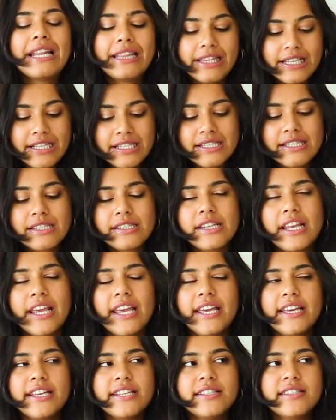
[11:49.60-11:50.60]
This
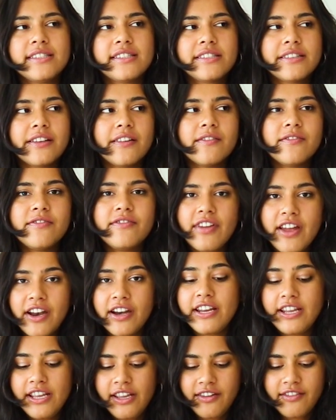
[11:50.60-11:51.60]
is
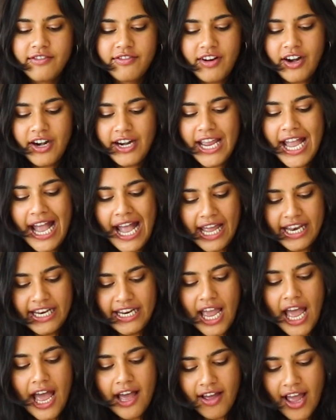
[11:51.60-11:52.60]
very handy.
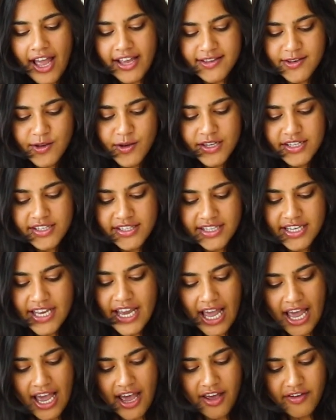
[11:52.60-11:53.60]
As you can see,
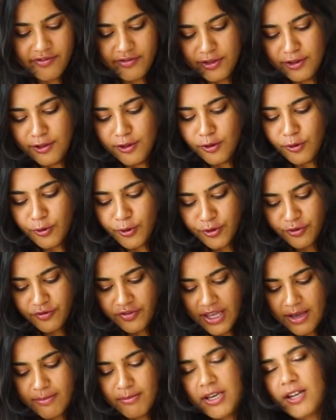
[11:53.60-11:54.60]
I have a load of
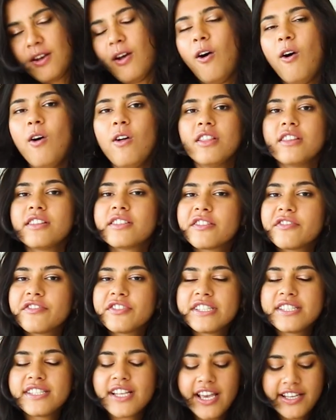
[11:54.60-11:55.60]
them in all the
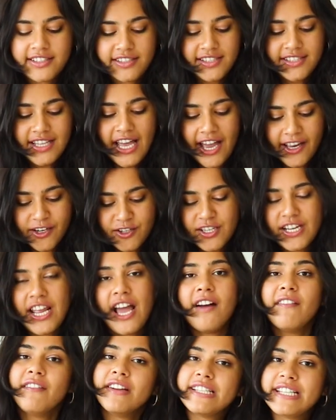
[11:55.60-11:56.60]
different sizes. I actually
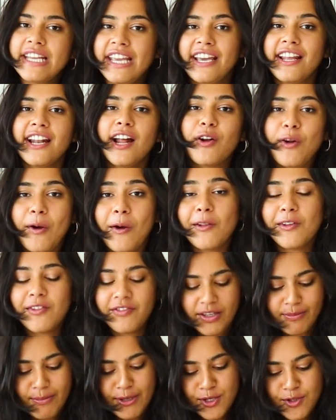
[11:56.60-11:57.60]
haven't taken out all of
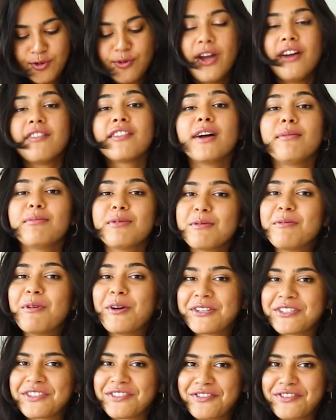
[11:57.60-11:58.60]
them. I do have a couple
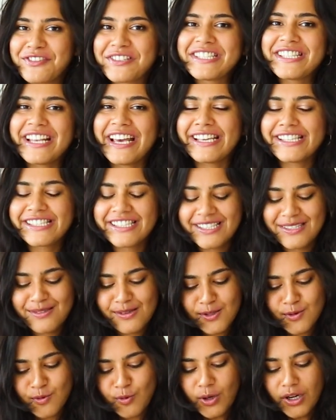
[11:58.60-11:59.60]
more different sizes
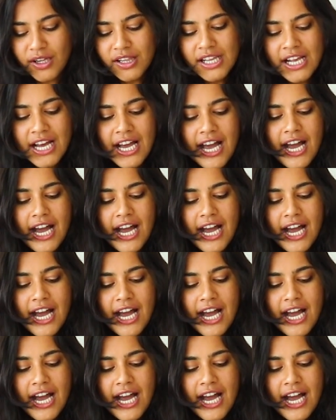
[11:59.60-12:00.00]
as well.